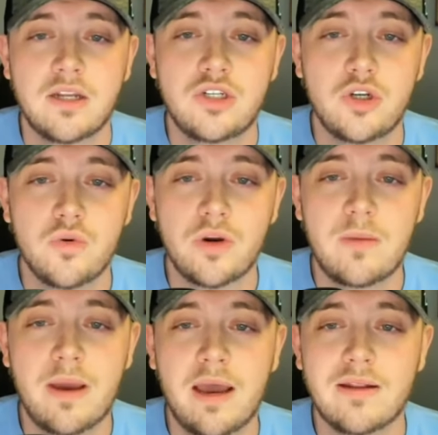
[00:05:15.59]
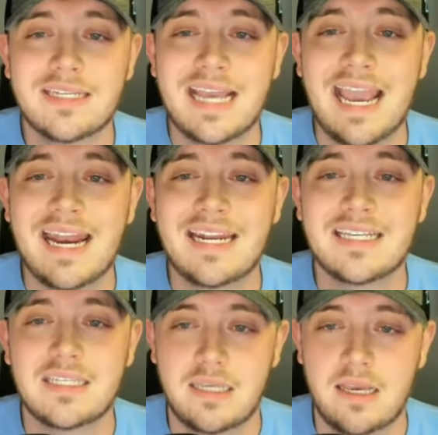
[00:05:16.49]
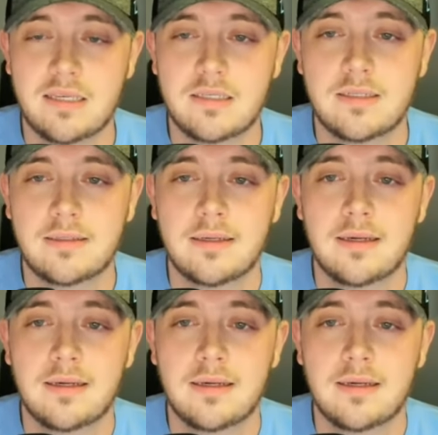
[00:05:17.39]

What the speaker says: 2 rebounds and an assist.